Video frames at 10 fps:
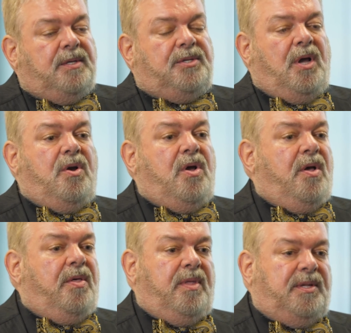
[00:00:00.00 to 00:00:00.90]
So
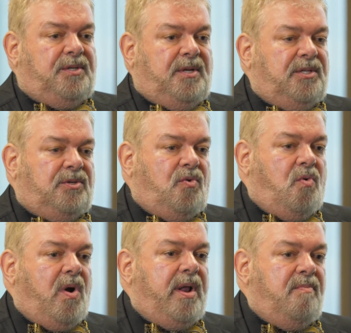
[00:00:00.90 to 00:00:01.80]
it's
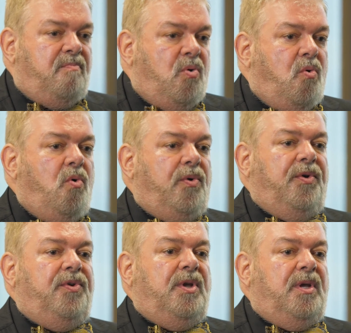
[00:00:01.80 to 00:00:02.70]
quite
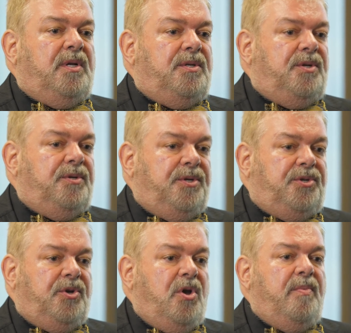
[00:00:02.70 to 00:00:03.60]
important to
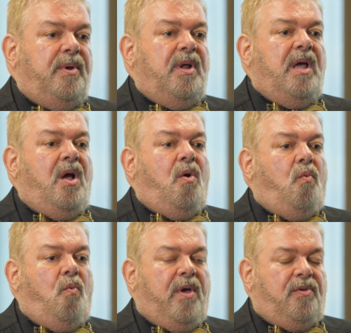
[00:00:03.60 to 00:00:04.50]
determine
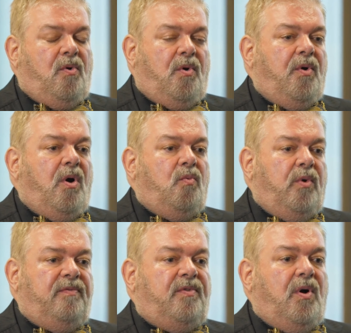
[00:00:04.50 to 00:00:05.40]
whether or not
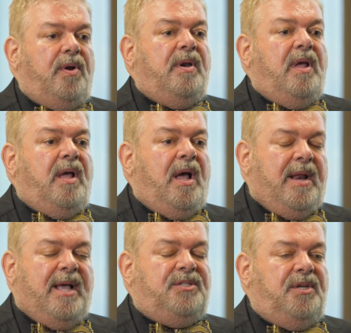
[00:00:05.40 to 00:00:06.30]
we've got
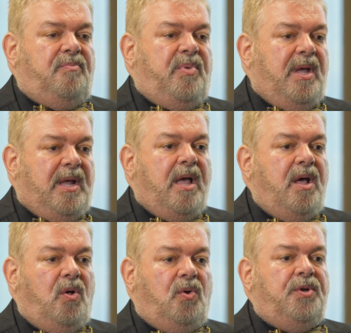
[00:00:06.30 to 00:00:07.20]
an asset being
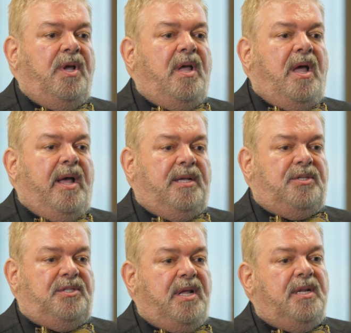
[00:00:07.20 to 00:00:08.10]
held
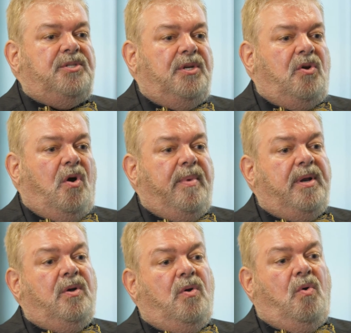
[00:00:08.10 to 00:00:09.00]
as tenants in
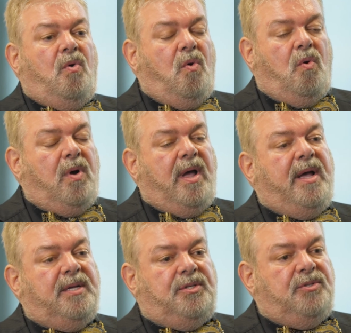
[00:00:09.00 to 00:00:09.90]
common or
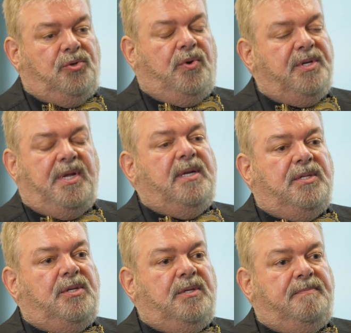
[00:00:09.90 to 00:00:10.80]
as joint
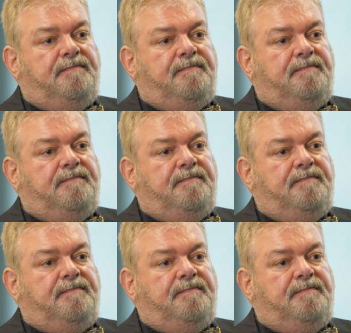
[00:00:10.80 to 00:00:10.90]
tenants.